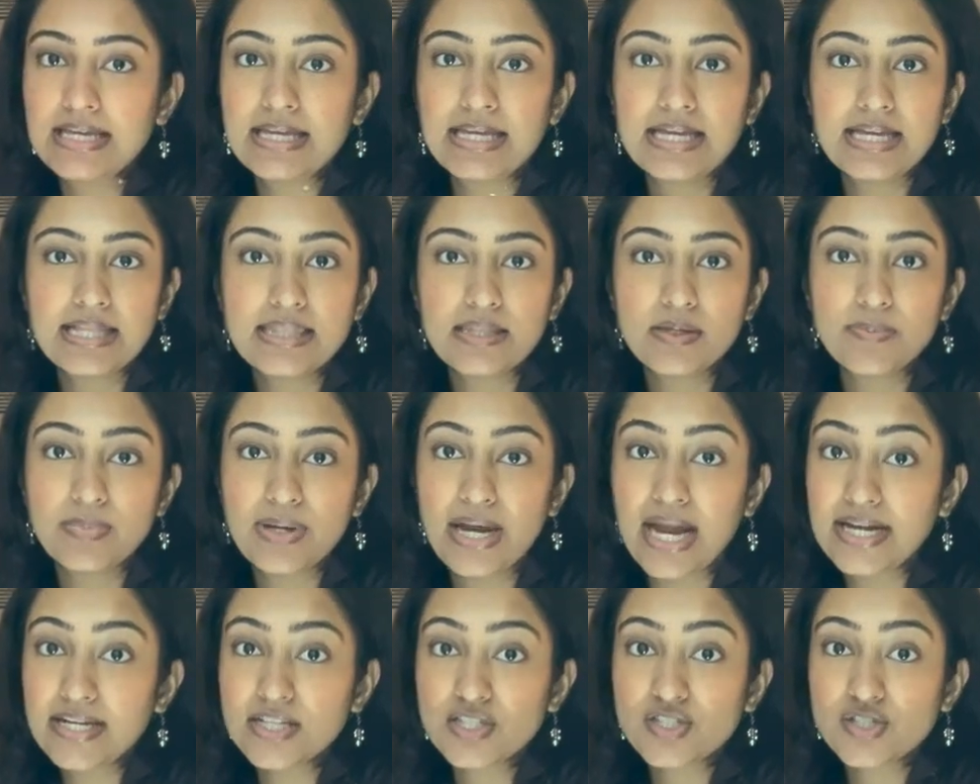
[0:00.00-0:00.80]
The
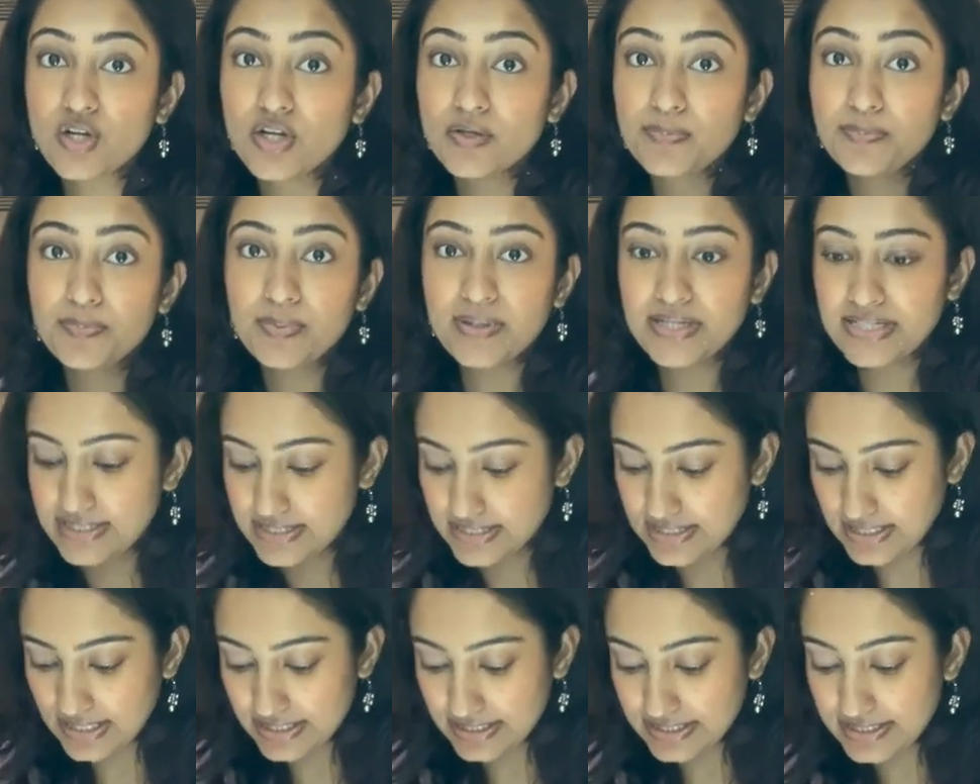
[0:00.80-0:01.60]
brand is called
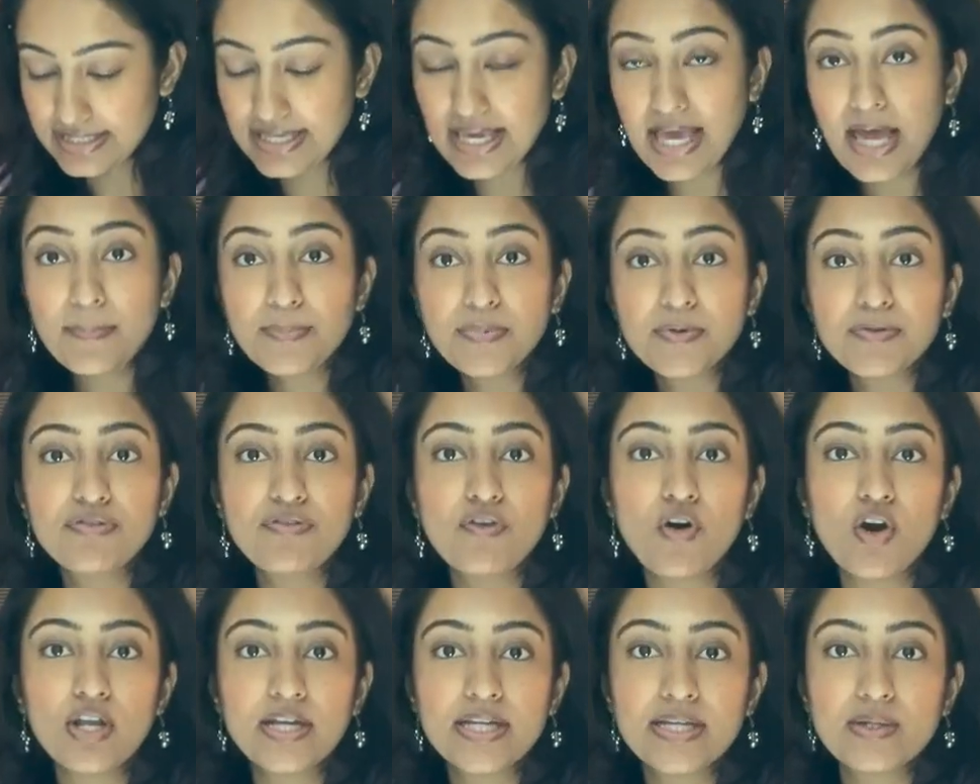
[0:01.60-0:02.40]
Prince. It kept
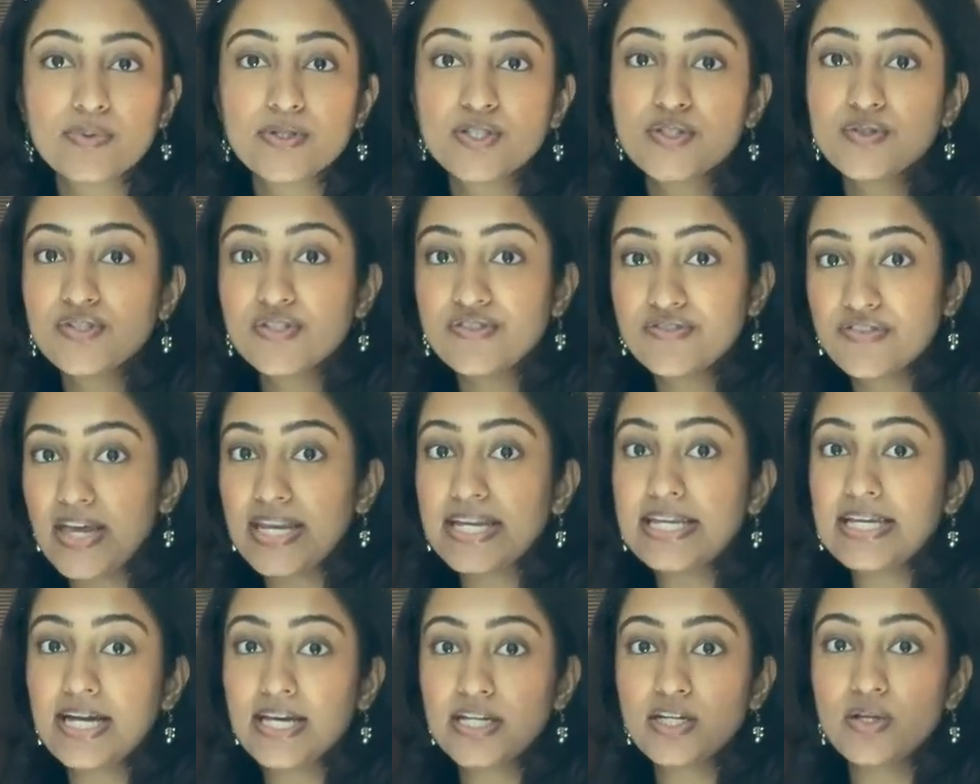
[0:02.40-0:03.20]
falling, which was
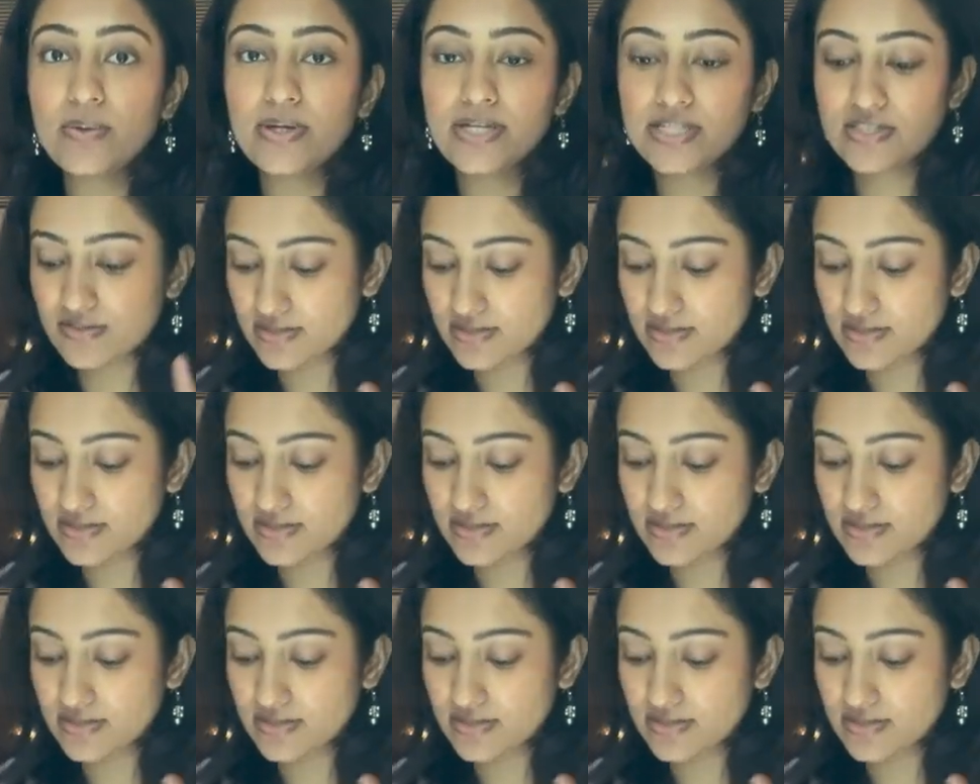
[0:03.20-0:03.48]
very annoying.